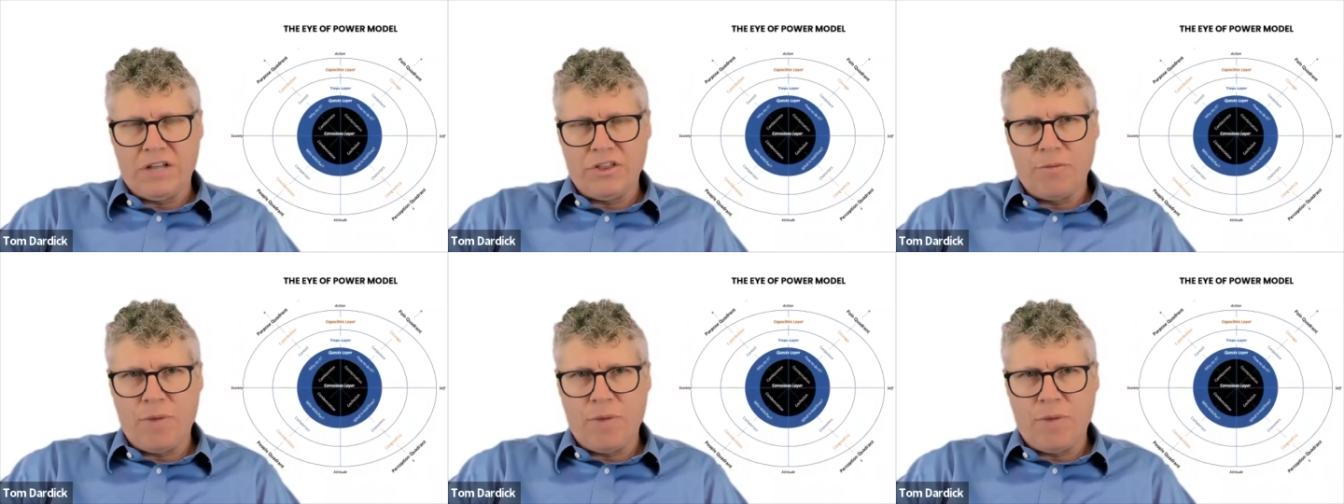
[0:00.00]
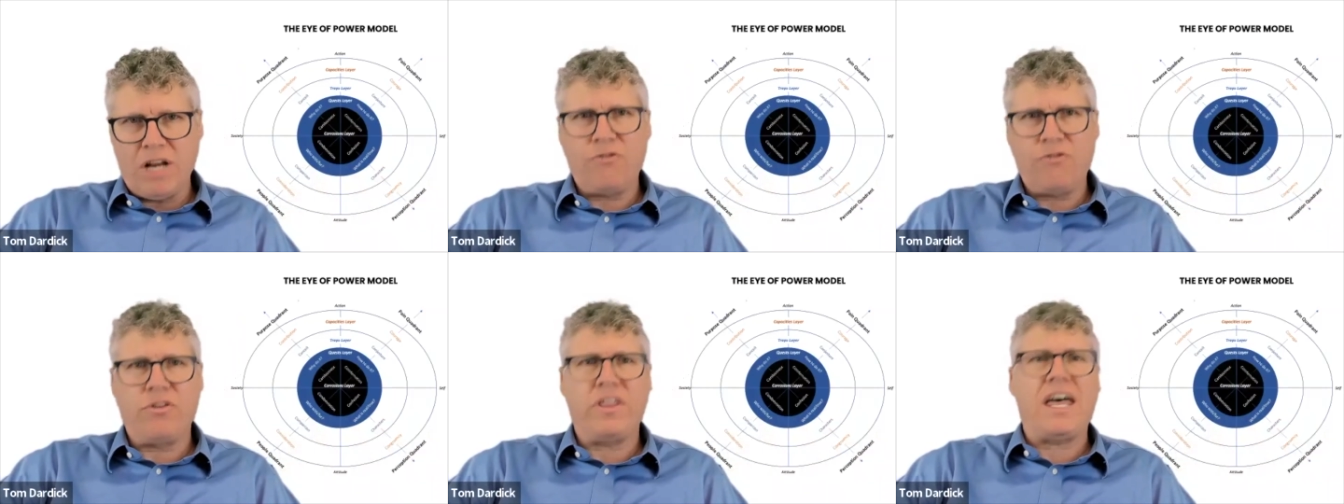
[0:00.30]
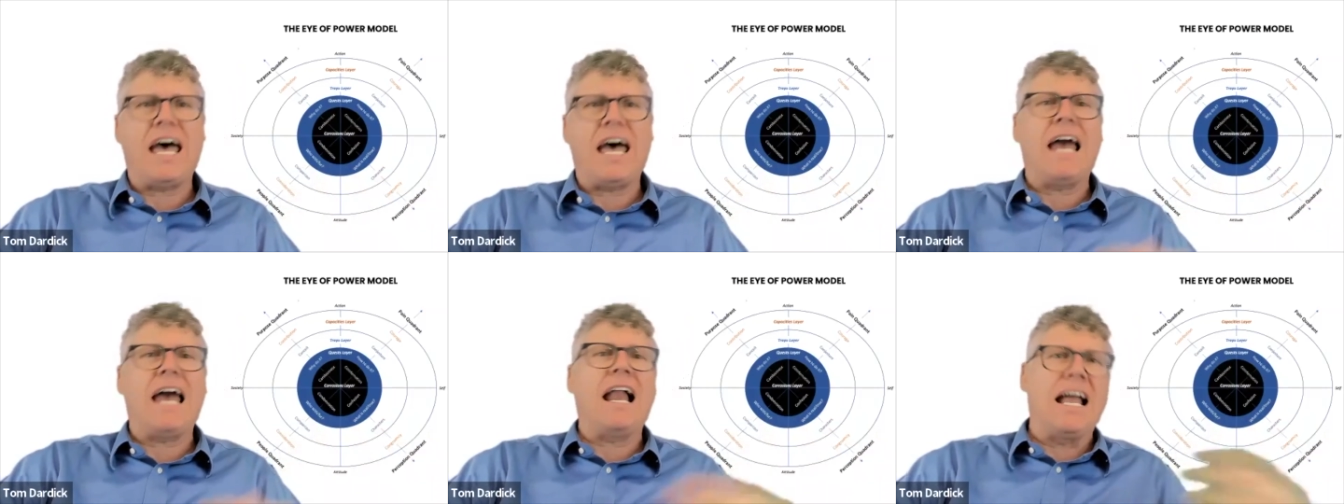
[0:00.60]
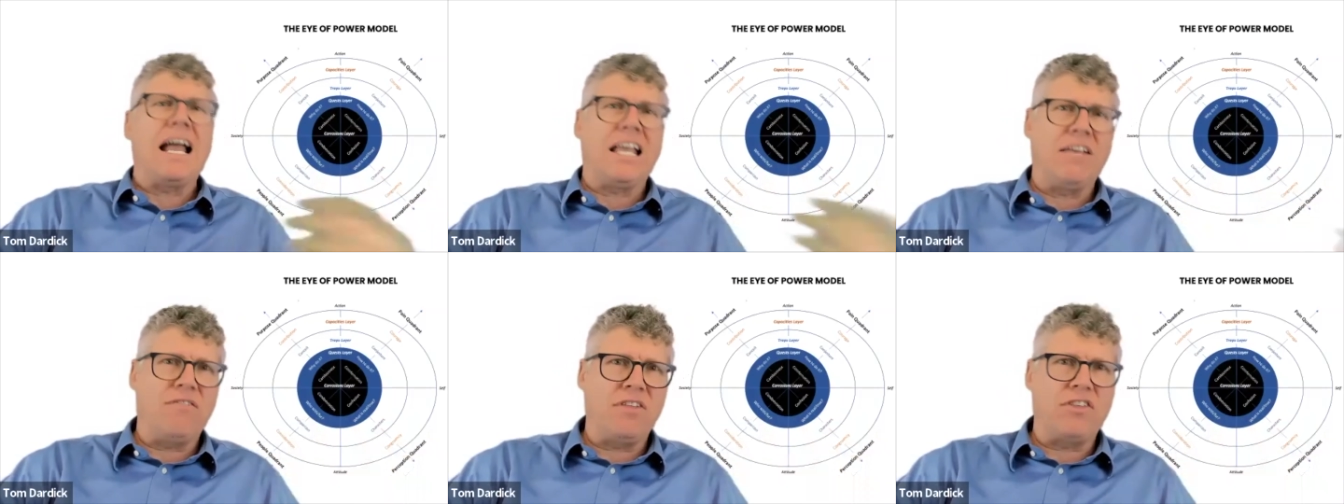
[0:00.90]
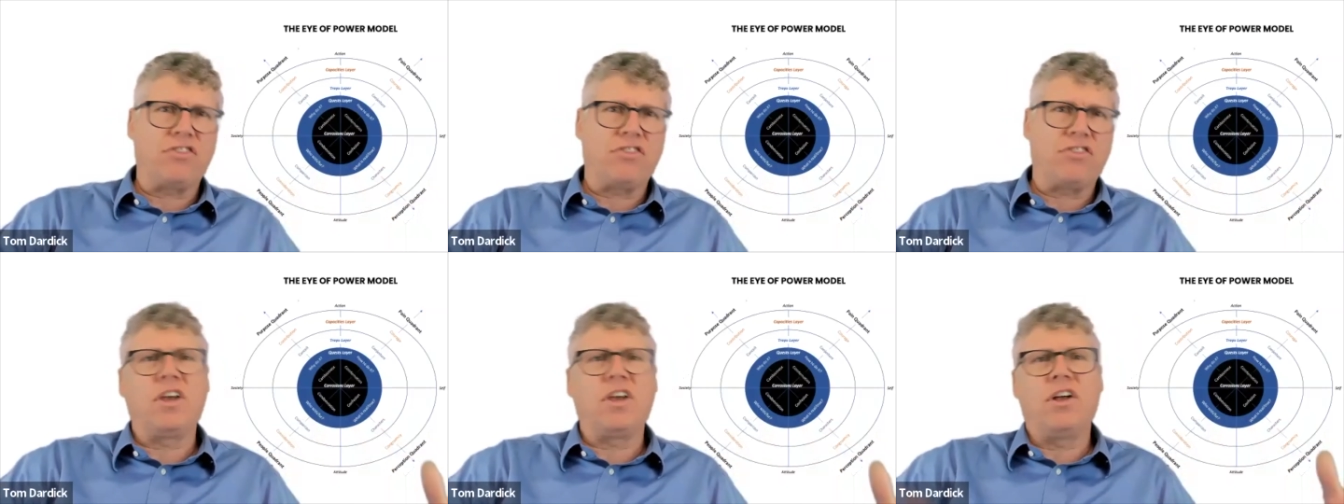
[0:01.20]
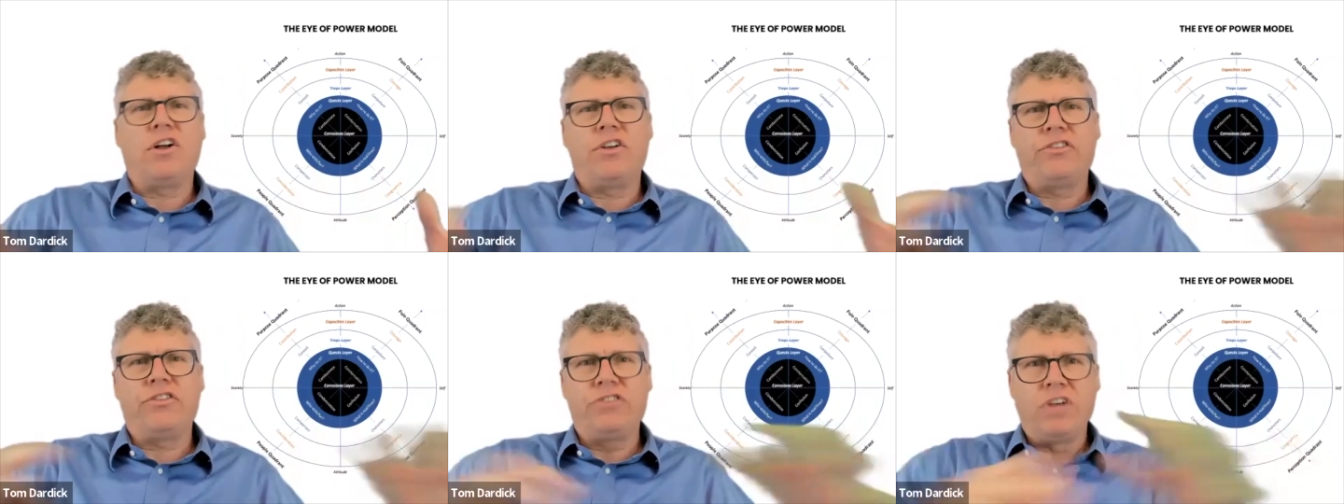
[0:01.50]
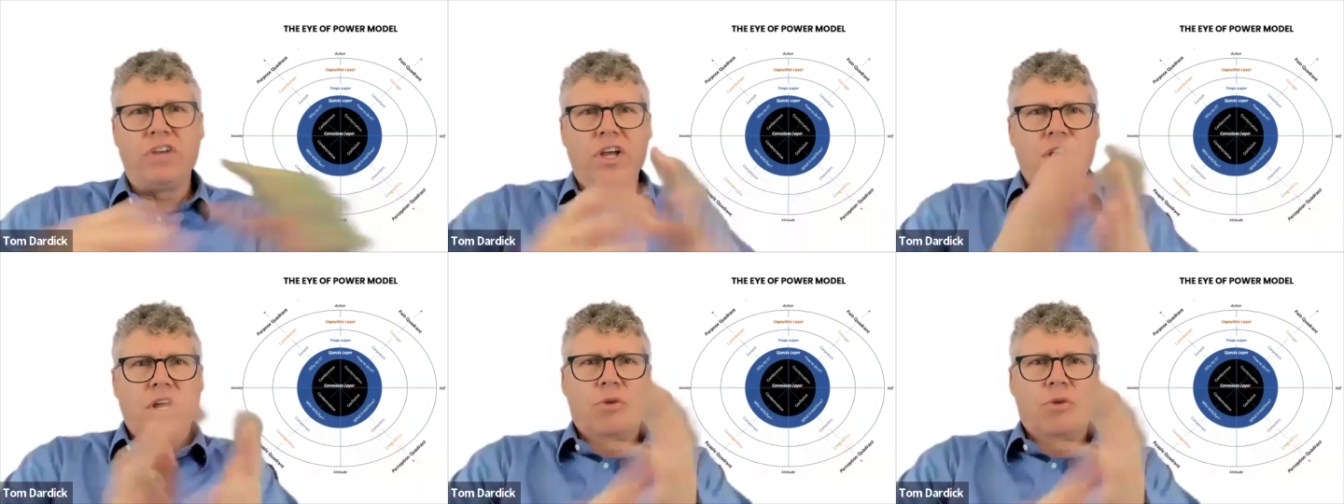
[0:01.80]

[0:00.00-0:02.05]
money for that. I give you the skills.